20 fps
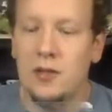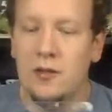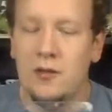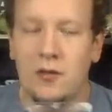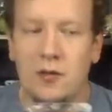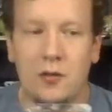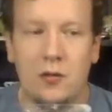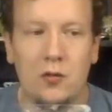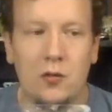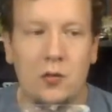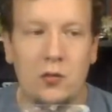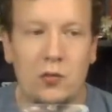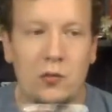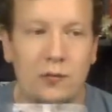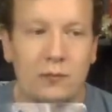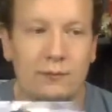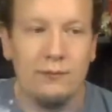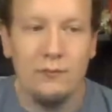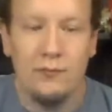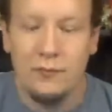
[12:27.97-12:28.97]
Two,
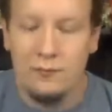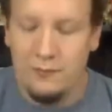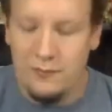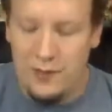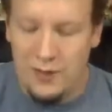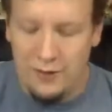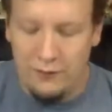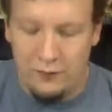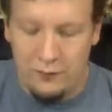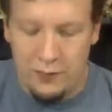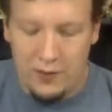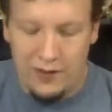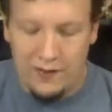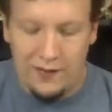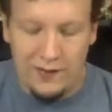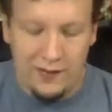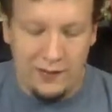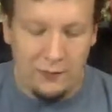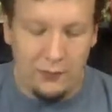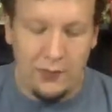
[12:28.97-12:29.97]

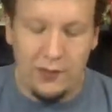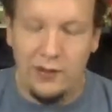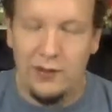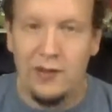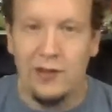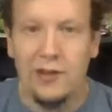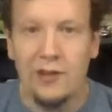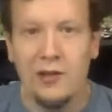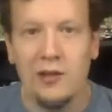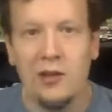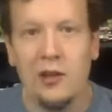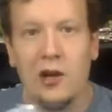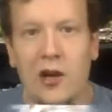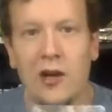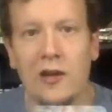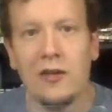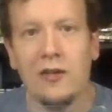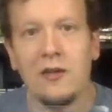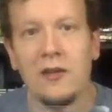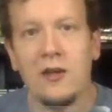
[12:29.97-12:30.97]
everybody's completely in
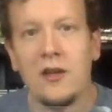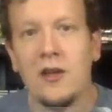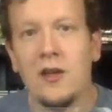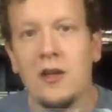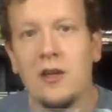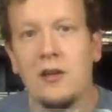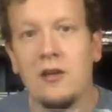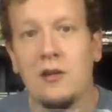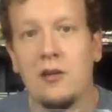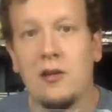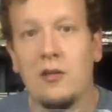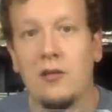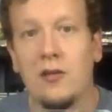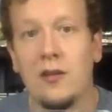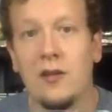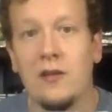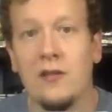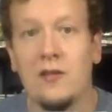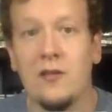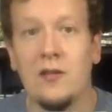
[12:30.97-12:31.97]
cloth
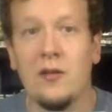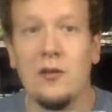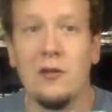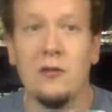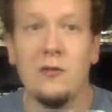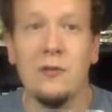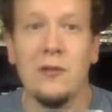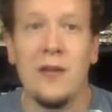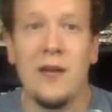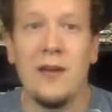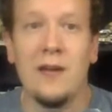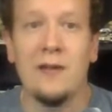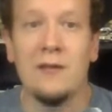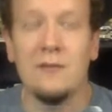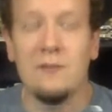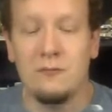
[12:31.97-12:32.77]
clothing, so that